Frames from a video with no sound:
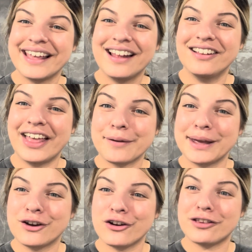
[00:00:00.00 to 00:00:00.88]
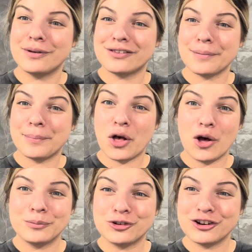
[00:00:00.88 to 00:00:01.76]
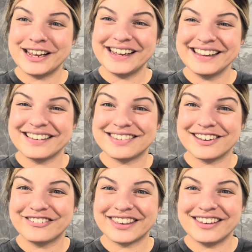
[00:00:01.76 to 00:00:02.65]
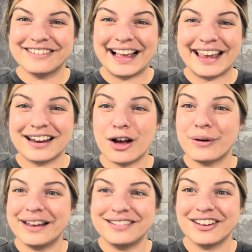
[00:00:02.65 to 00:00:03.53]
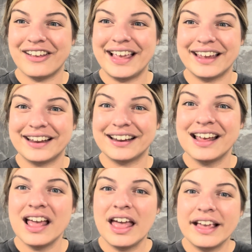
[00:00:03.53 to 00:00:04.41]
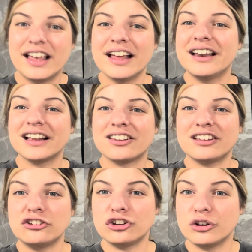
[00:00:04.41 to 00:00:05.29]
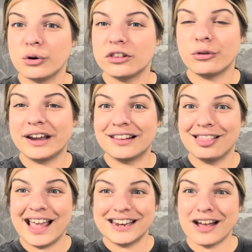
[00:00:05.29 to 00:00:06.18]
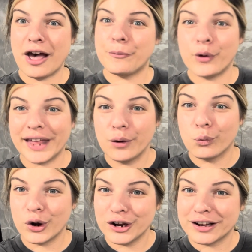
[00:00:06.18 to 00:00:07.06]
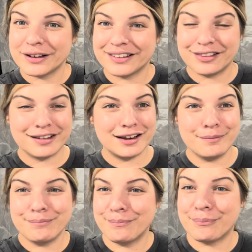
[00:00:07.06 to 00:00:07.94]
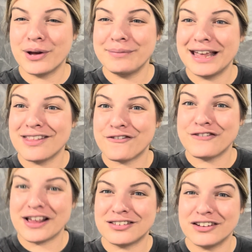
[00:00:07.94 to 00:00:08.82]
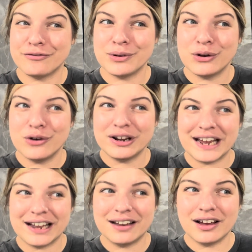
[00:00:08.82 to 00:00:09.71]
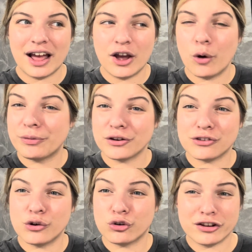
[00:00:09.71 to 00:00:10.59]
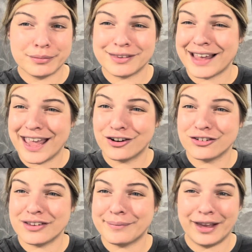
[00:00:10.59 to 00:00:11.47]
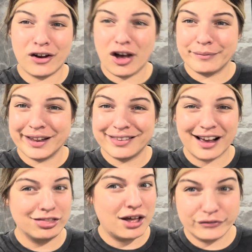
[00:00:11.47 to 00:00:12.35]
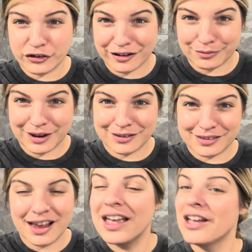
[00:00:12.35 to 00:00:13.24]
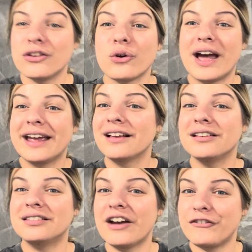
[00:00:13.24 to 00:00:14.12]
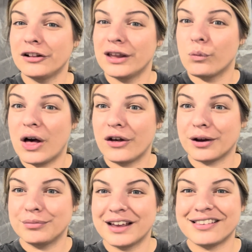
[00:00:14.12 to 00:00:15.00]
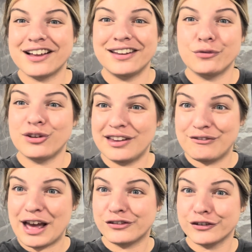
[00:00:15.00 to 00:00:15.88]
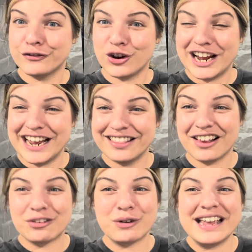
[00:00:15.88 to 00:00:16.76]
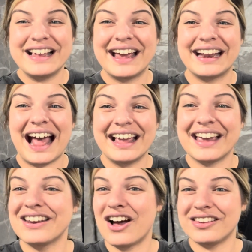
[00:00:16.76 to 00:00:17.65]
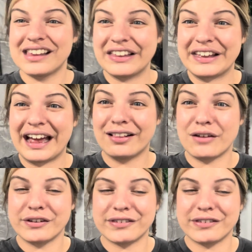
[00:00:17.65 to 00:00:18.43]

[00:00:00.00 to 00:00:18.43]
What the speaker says: You like my Christmas palm tree? It's so cute. I cannot wait until I can get an extension cord so I can light it up while I work. It's gonna put me in the festive mood, and I hope there's no Christmas haters in my comments. I love Christmas, so I definitely welcome this. I did receive that for free this week, and I cannot sell it. I love it